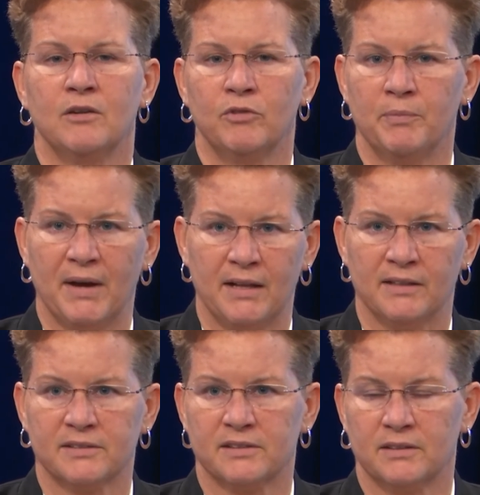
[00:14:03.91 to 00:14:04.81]

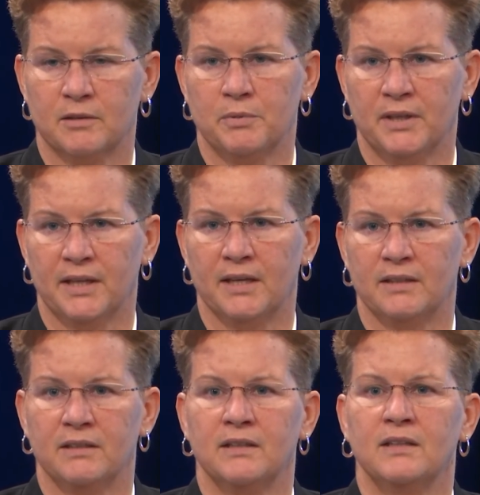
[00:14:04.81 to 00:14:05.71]
rebalancing the
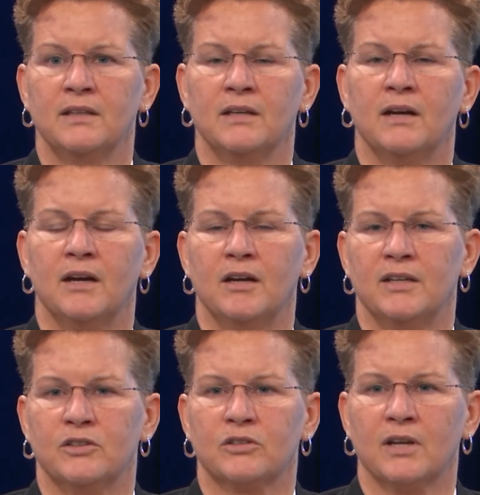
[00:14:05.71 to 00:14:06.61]
plan,
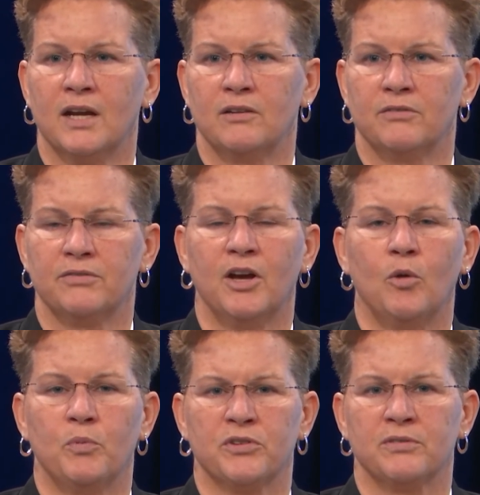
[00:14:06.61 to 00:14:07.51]
and kind of
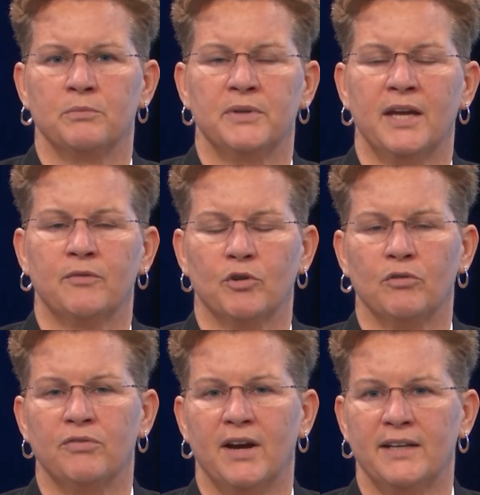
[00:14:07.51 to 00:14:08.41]
help with some behavioral
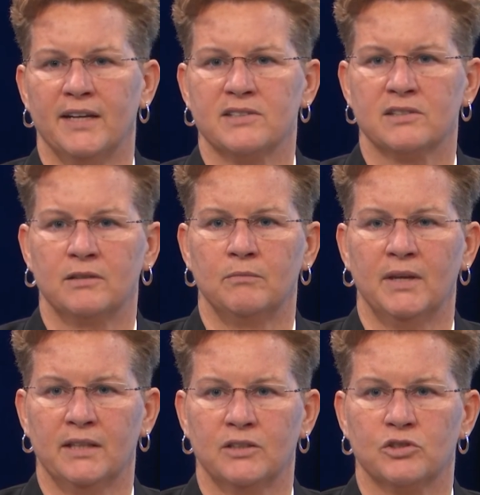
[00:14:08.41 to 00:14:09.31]
finance and
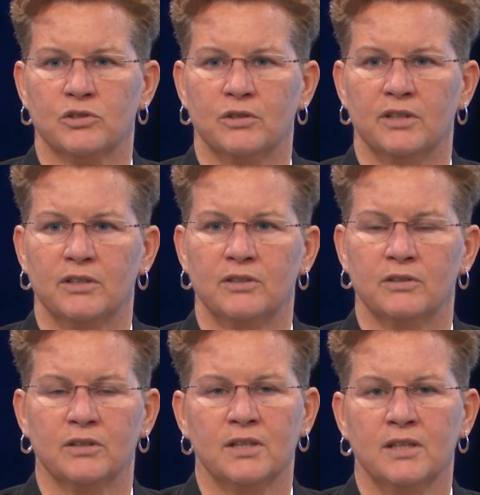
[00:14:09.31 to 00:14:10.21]
making sure that you're